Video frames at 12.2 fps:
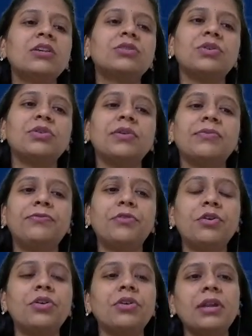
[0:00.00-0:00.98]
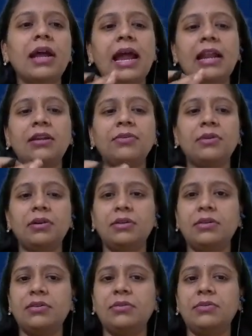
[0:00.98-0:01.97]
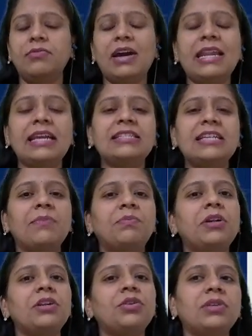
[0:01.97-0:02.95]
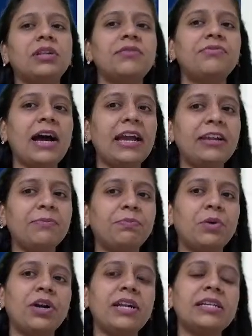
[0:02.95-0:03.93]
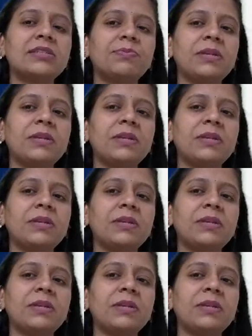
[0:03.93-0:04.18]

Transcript: So, 4 and 1 example, total 5 points.